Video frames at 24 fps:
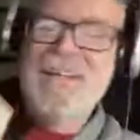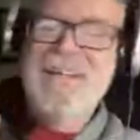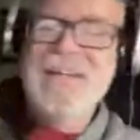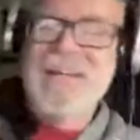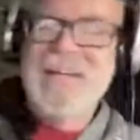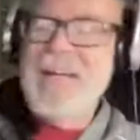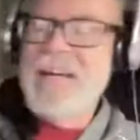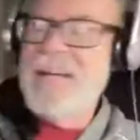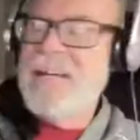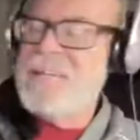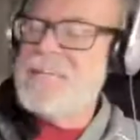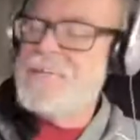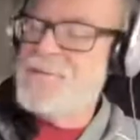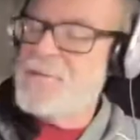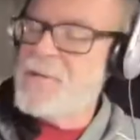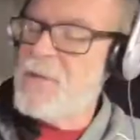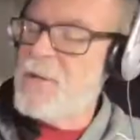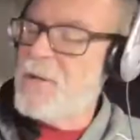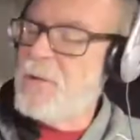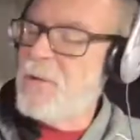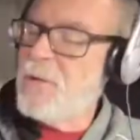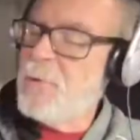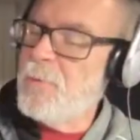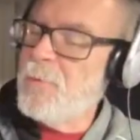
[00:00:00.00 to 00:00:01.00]
Yeah,
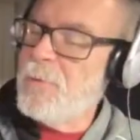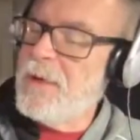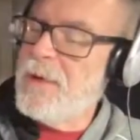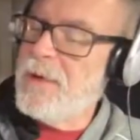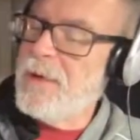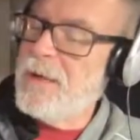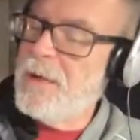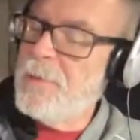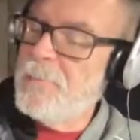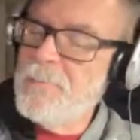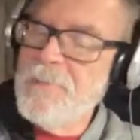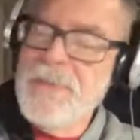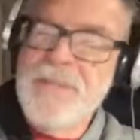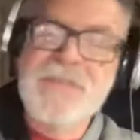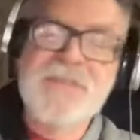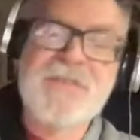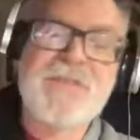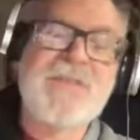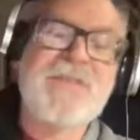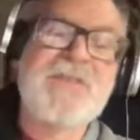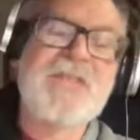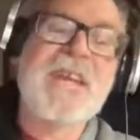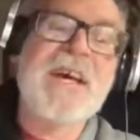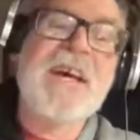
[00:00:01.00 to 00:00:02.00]
so
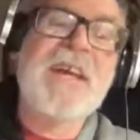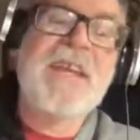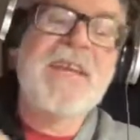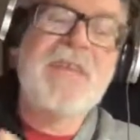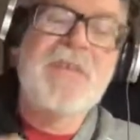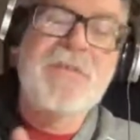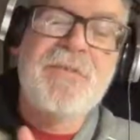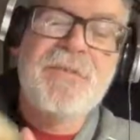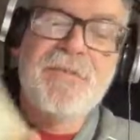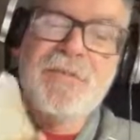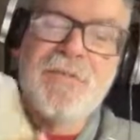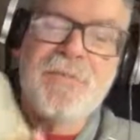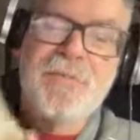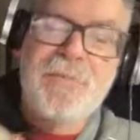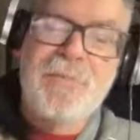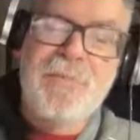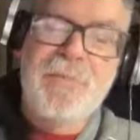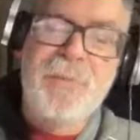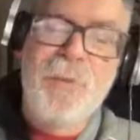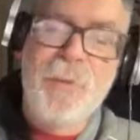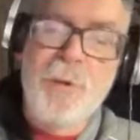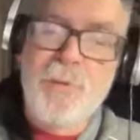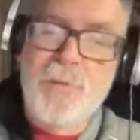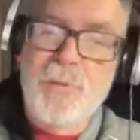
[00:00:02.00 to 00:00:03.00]
instead of
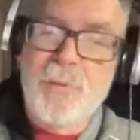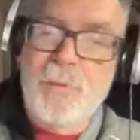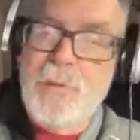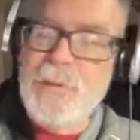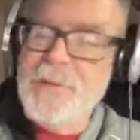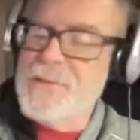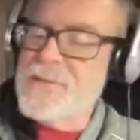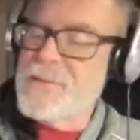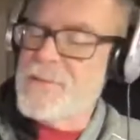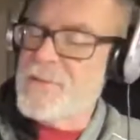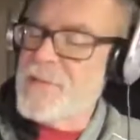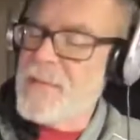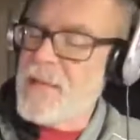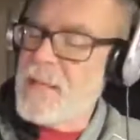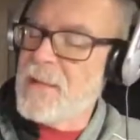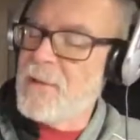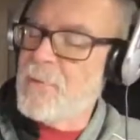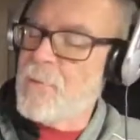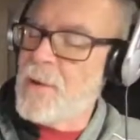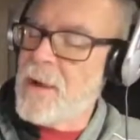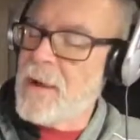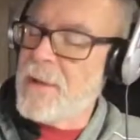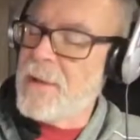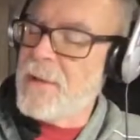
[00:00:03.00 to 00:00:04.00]
Wolverines in
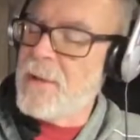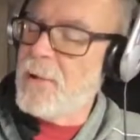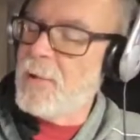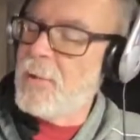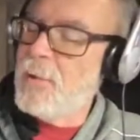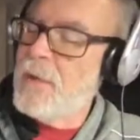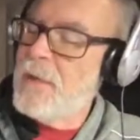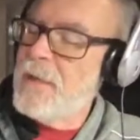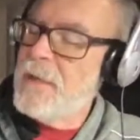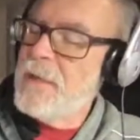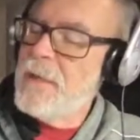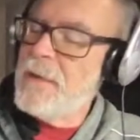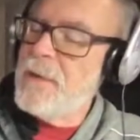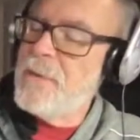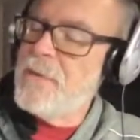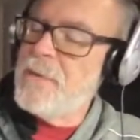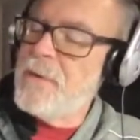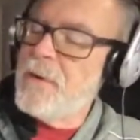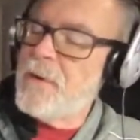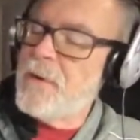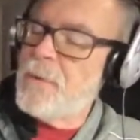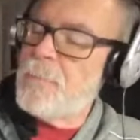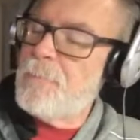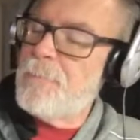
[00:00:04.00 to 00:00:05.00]
Colorado,
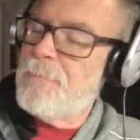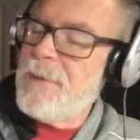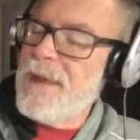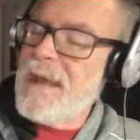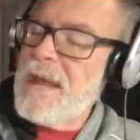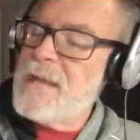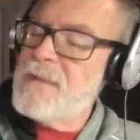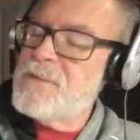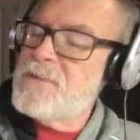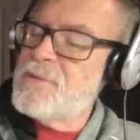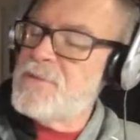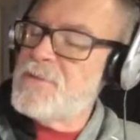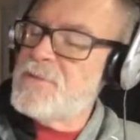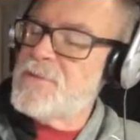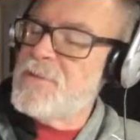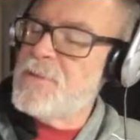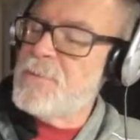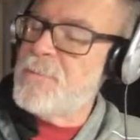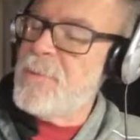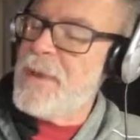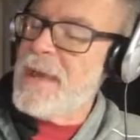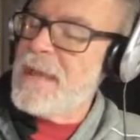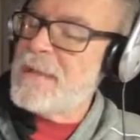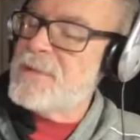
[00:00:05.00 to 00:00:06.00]
they're badgers
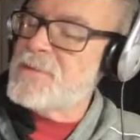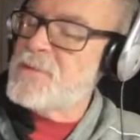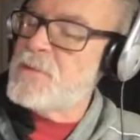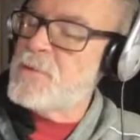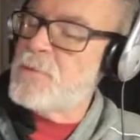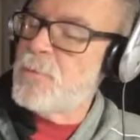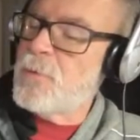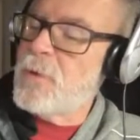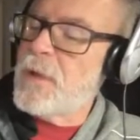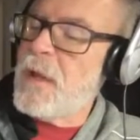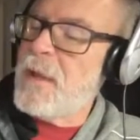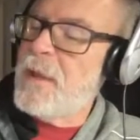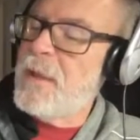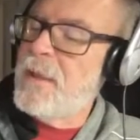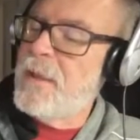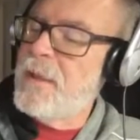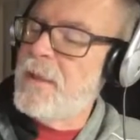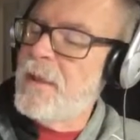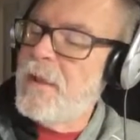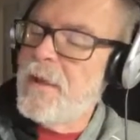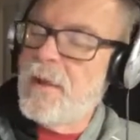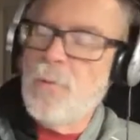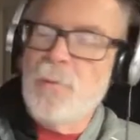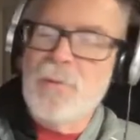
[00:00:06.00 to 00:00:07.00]
in Madison,
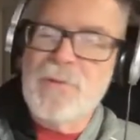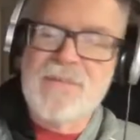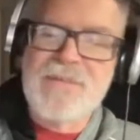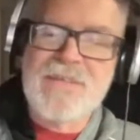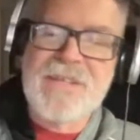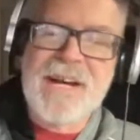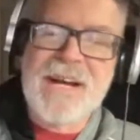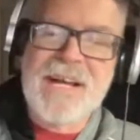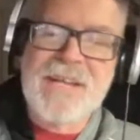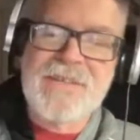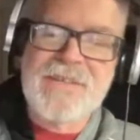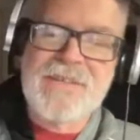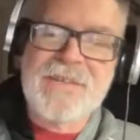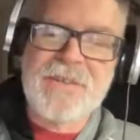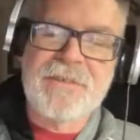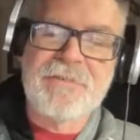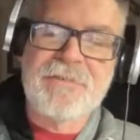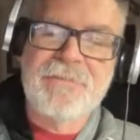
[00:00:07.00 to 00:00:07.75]
Wisconsin.